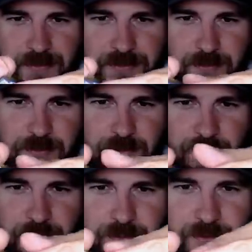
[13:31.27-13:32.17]
So, you know,
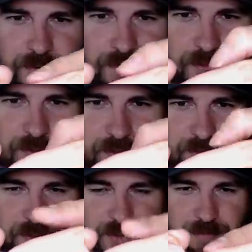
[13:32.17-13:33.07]
you're
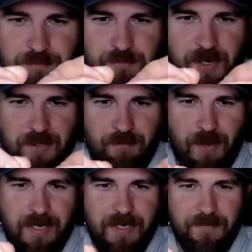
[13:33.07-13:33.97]
like
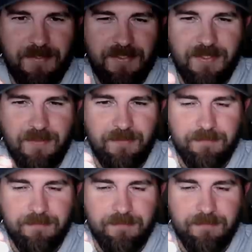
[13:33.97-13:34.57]
right down the center.